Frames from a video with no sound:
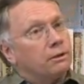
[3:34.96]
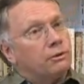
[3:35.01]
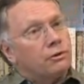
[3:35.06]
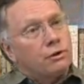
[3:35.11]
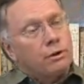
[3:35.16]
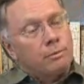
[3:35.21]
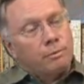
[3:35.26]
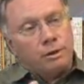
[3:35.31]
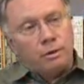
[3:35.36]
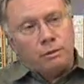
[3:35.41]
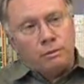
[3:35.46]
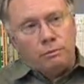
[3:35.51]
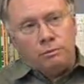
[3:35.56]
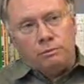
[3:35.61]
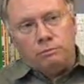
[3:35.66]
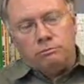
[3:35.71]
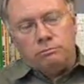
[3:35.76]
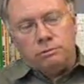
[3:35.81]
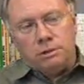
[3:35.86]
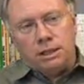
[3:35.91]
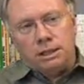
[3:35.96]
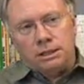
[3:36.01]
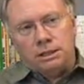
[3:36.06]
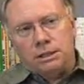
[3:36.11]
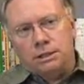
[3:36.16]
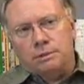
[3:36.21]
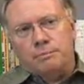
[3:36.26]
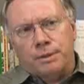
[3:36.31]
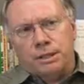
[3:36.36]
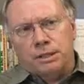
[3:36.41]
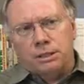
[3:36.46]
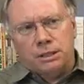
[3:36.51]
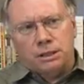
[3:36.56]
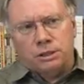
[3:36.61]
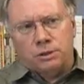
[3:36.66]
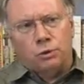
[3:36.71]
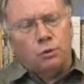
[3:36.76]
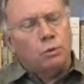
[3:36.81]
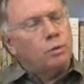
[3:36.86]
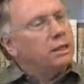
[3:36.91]
Criminal justice
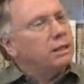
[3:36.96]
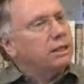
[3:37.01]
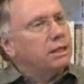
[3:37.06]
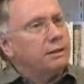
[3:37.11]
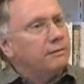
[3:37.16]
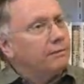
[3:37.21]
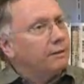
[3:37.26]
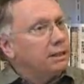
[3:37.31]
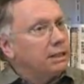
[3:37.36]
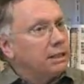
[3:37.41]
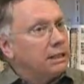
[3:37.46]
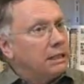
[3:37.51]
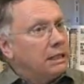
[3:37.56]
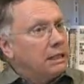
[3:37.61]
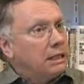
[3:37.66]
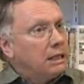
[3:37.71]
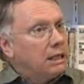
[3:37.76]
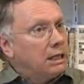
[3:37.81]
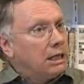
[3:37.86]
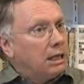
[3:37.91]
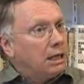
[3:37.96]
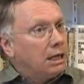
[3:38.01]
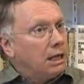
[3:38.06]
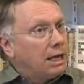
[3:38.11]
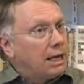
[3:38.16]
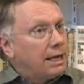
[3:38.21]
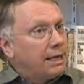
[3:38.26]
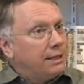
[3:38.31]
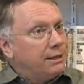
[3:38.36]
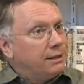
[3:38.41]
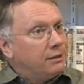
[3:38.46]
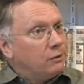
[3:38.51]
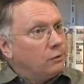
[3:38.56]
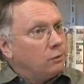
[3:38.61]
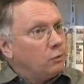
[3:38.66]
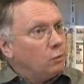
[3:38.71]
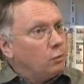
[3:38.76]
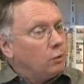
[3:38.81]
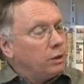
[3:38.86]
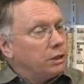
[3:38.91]
processes are always heavily
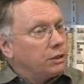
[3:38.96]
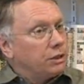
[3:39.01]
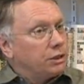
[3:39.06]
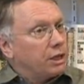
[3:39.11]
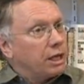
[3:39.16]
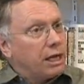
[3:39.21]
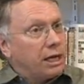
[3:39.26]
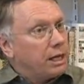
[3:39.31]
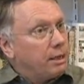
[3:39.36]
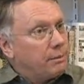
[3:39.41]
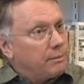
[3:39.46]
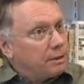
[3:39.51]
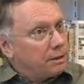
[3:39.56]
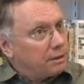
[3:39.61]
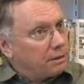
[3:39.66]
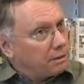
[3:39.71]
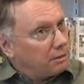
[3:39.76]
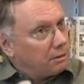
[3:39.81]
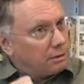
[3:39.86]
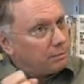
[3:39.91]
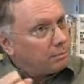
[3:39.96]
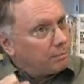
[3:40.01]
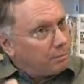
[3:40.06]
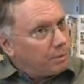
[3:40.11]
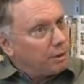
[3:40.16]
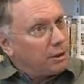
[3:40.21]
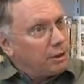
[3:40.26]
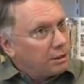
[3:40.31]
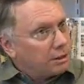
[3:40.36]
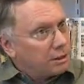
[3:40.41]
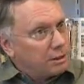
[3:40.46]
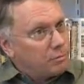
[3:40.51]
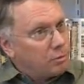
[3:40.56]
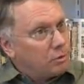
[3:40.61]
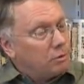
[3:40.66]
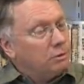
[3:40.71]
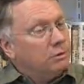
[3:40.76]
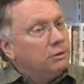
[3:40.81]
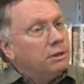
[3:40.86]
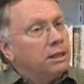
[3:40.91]
laden with shame. It's not
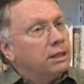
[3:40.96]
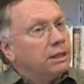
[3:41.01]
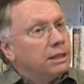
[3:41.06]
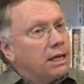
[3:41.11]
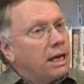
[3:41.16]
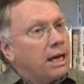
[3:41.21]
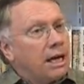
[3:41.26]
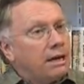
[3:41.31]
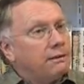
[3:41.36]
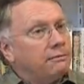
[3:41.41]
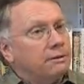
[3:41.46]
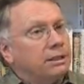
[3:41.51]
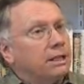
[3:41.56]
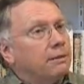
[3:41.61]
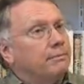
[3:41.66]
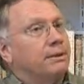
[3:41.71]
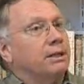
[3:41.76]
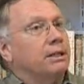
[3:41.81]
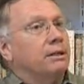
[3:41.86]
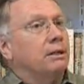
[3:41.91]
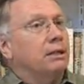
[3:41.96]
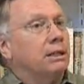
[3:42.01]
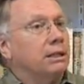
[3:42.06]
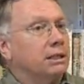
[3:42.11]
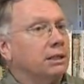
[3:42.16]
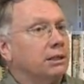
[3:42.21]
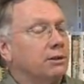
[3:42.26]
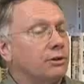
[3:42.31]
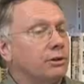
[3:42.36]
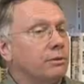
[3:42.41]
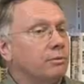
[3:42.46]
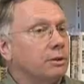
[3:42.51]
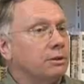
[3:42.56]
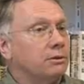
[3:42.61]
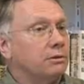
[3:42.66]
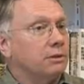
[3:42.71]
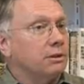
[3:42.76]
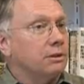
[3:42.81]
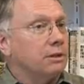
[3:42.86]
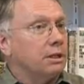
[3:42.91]
possible to have something like a
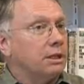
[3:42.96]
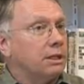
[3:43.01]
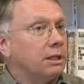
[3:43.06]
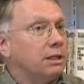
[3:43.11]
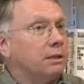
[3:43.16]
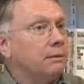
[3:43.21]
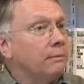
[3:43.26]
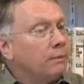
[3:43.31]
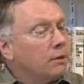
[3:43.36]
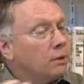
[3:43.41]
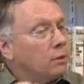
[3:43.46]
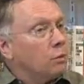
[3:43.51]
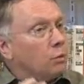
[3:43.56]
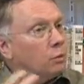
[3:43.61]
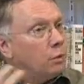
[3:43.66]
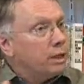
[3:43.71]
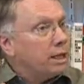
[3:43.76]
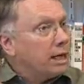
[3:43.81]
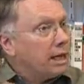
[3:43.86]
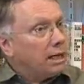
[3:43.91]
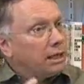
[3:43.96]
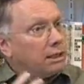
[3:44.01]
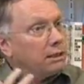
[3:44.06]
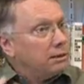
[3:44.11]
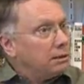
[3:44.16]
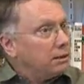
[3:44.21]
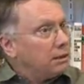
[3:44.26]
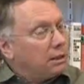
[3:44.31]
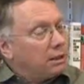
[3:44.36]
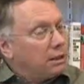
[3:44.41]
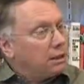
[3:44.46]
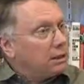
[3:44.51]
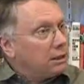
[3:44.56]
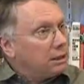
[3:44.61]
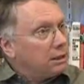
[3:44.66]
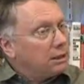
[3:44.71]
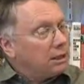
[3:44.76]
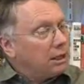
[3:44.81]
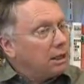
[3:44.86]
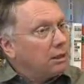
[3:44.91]
criminal trial without
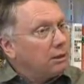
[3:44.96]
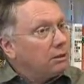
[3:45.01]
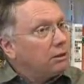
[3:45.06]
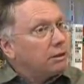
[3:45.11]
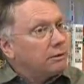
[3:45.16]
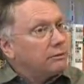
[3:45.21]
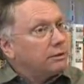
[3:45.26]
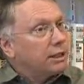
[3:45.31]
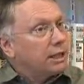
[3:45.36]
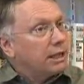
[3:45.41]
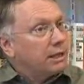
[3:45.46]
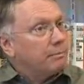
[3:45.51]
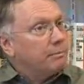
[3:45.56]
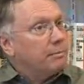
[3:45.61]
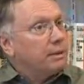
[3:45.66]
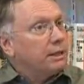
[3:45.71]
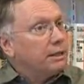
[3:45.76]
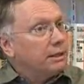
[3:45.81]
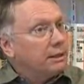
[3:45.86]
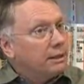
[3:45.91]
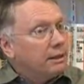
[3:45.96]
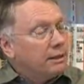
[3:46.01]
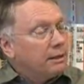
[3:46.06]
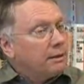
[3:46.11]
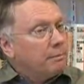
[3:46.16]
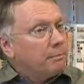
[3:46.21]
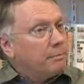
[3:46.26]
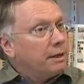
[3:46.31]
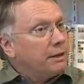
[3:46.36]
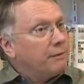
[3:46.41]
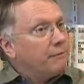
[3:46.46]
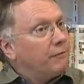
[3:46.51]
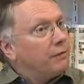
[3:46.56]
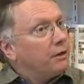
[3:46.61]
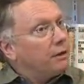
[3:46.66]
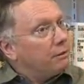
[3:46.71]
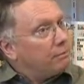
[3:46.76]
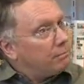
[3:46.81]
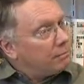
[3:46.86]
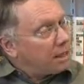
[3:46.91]
a lot of shame being
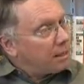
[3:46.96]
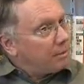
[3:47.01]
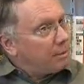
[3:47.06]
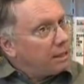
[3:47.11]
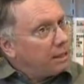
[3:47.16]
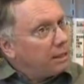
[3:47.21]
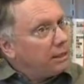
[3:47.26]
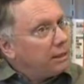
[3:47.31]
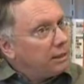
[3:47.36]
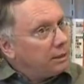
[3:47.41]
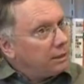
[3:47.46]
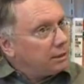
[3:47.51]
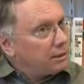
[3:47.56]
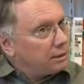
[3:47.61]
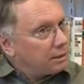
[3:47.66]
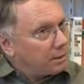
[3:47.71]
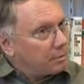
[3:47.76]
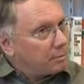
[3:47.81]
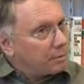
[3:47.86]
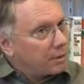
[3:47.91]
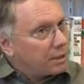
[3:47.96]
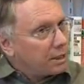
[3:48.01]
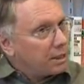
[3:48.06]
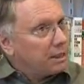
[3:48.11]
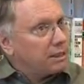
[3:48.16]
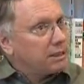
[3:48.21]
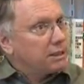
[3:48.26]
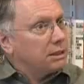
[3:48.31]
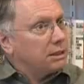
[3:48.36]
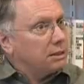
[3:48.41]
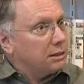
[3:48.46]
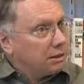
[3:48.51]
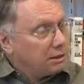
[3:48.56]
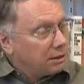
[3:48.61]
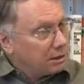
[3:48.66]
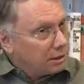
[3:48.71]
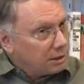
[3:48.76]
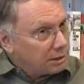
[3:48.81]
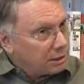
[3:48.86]
felt, maybe suppressed,